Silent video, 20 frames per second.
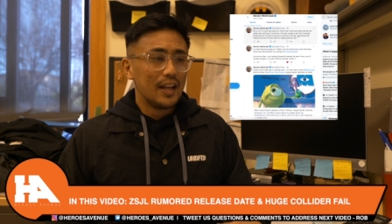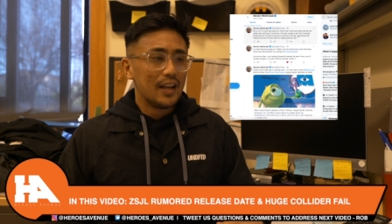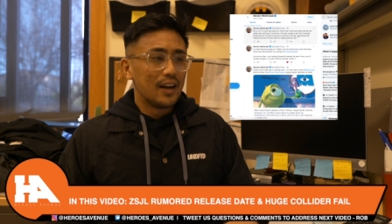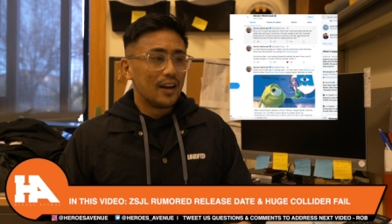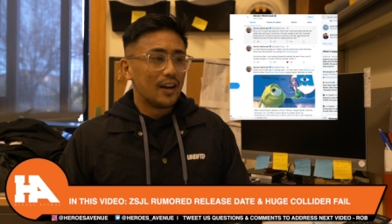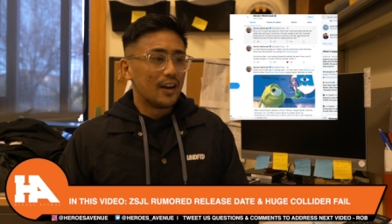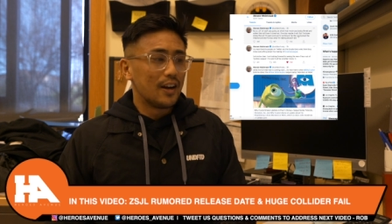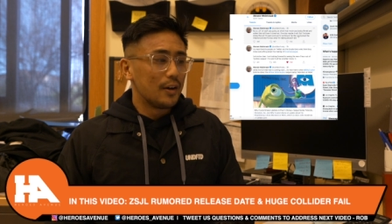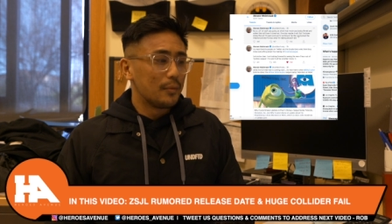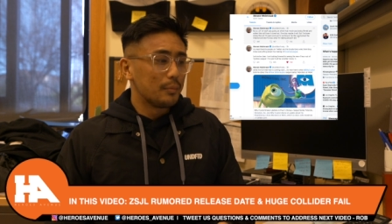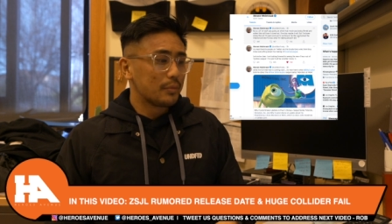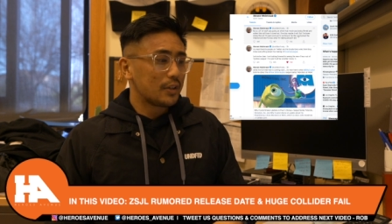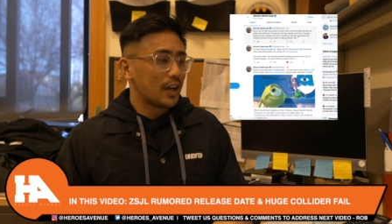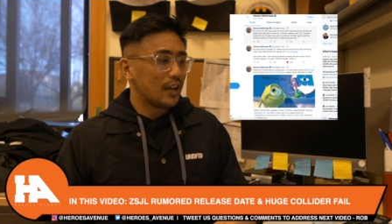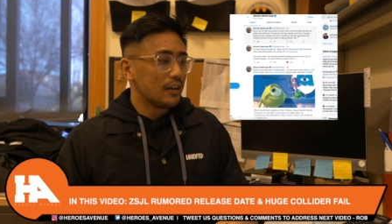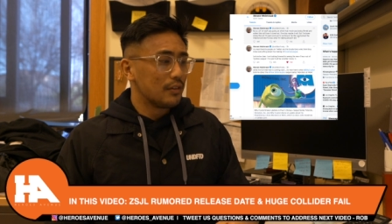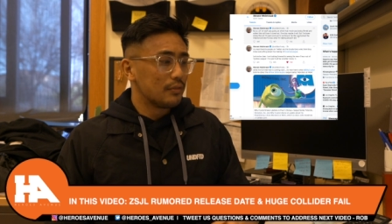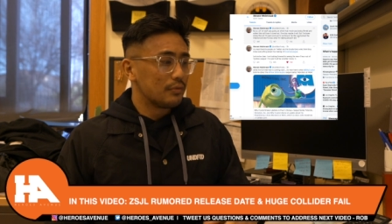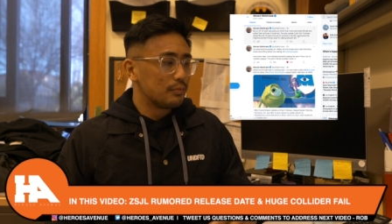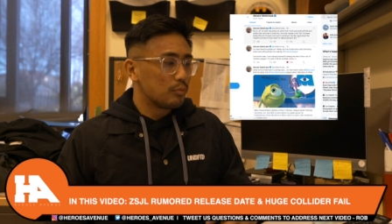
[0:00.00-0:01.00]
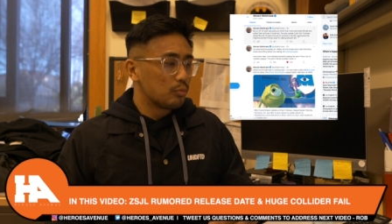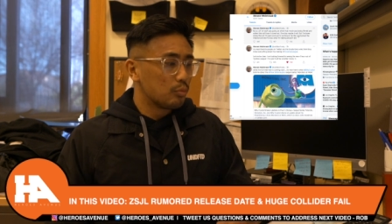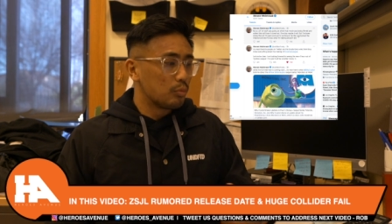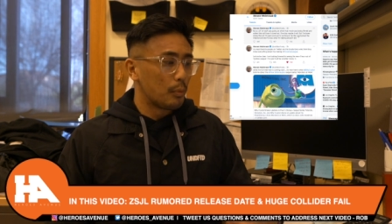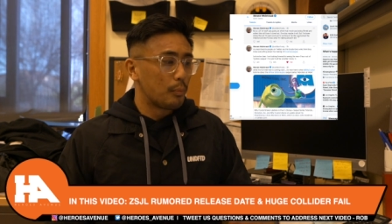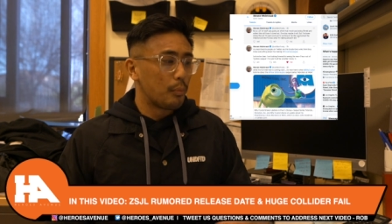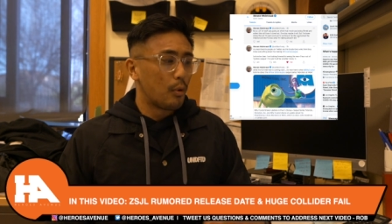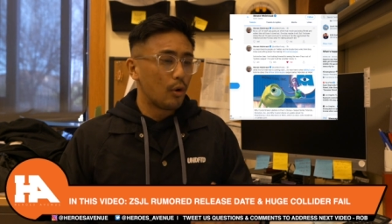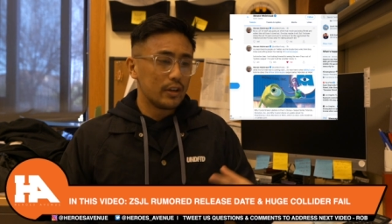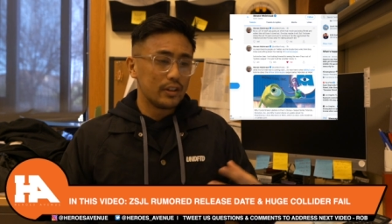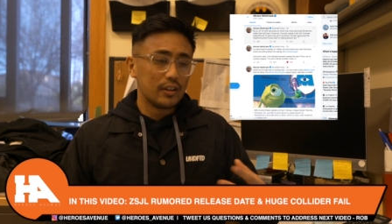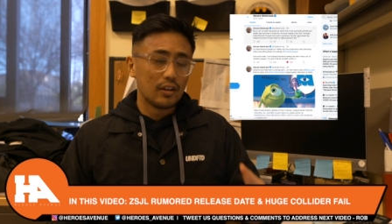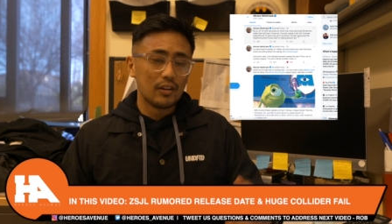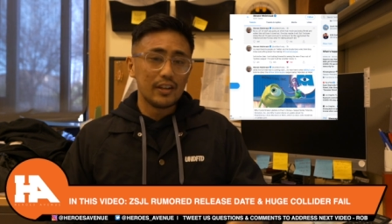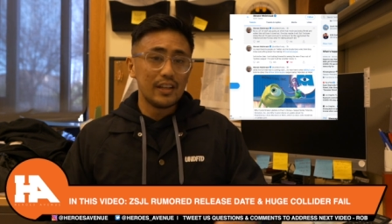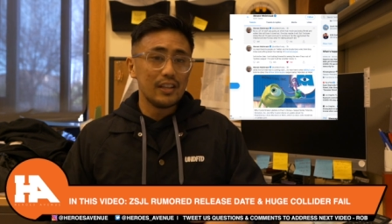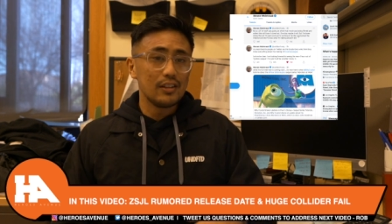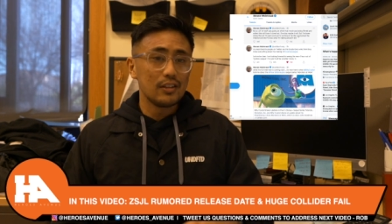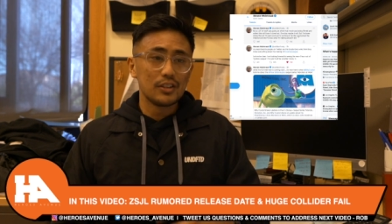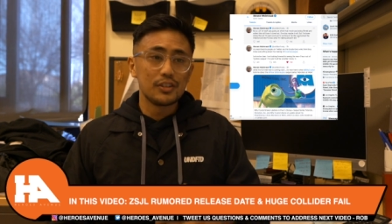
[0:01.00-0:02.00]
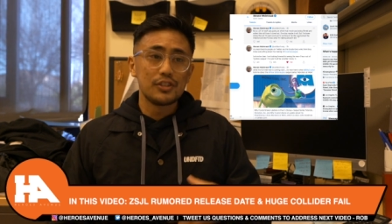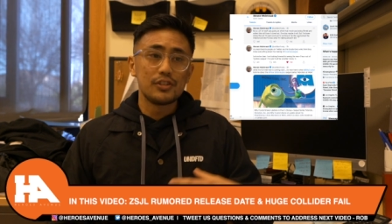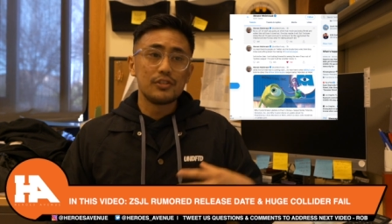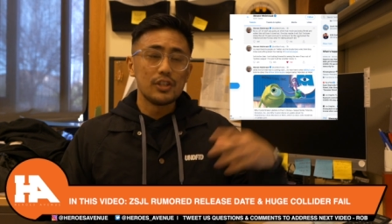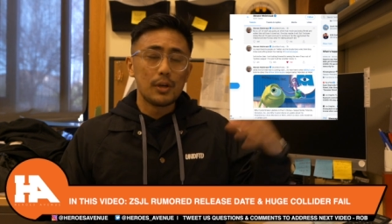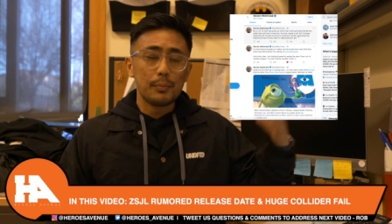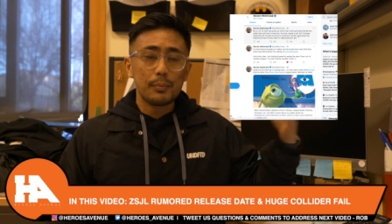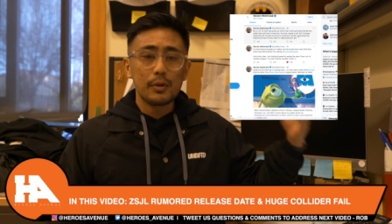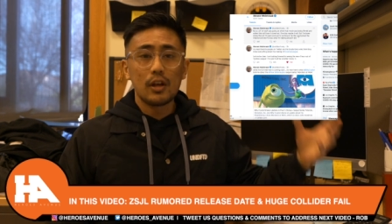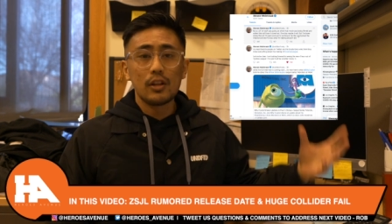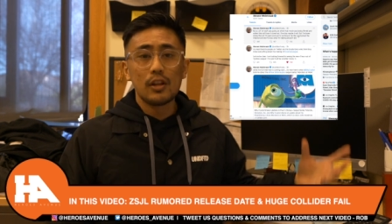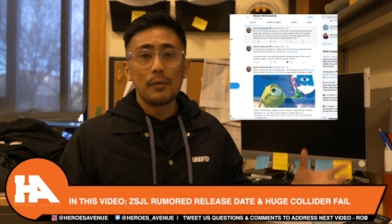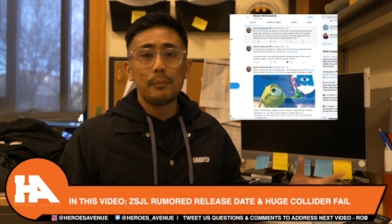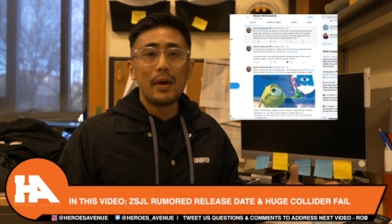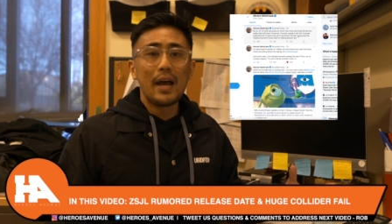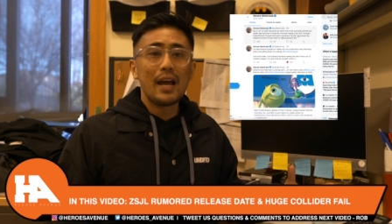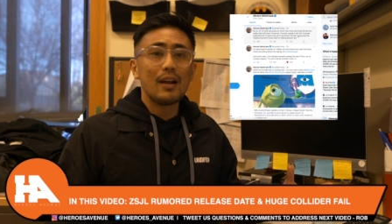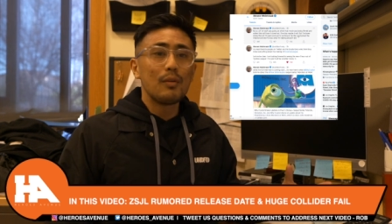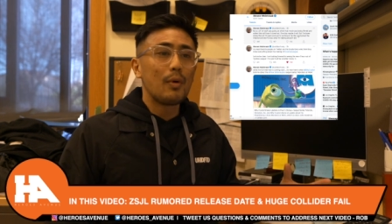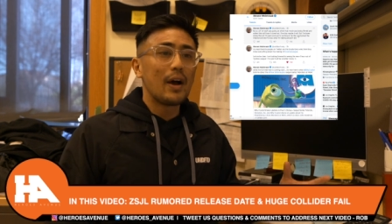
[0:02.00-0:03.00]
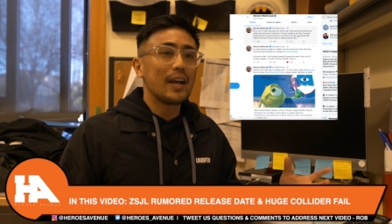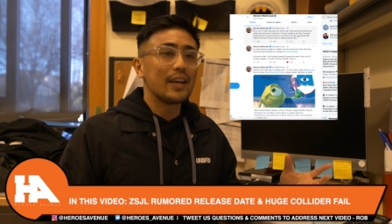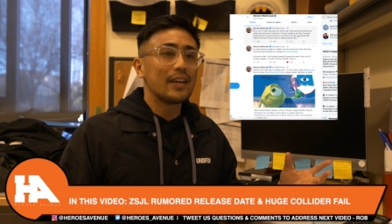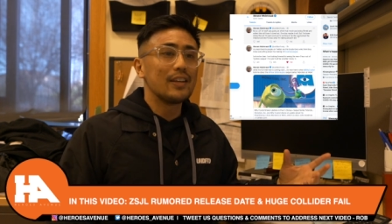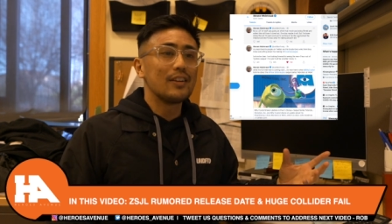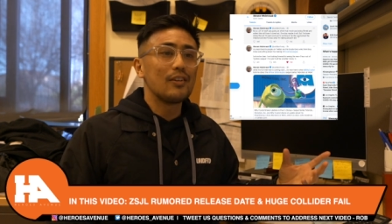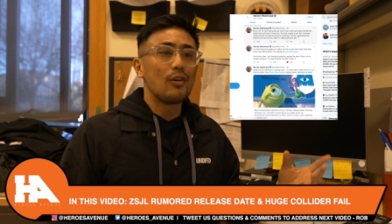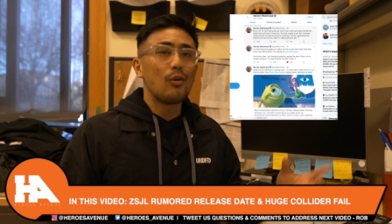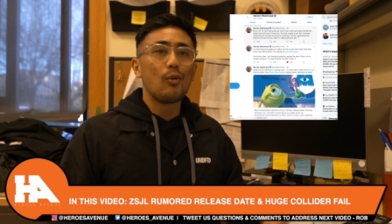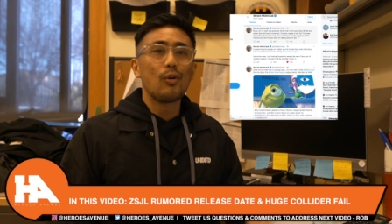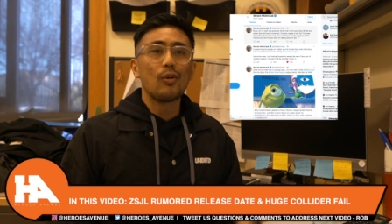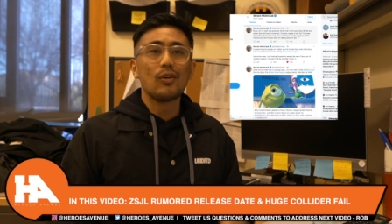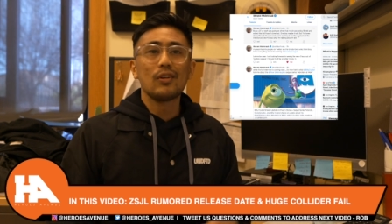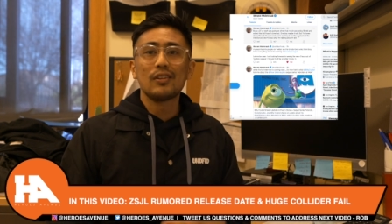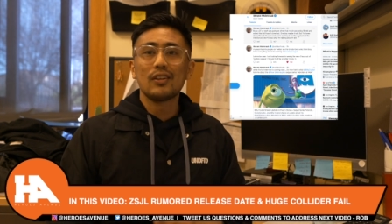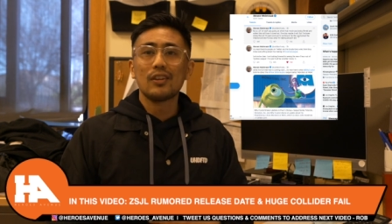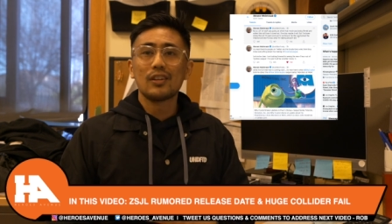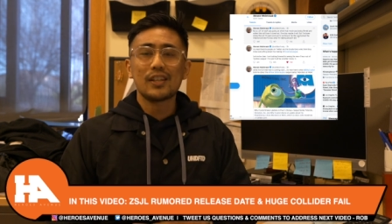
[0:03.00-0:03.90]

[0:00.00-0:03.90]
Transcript: Um, kind of report, they're either jumping on the bandwagon or they're